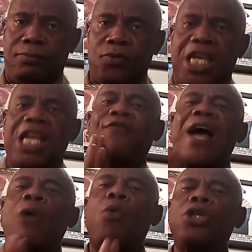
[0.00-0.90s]
if I
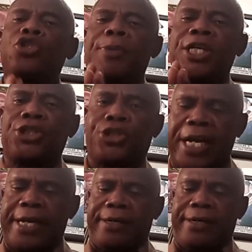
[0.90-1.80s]
want to be
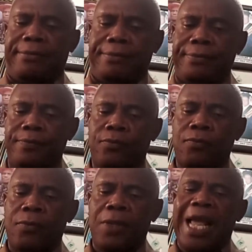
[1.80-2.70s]
trained,
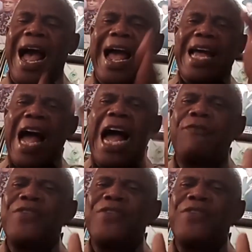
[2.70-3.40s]
I have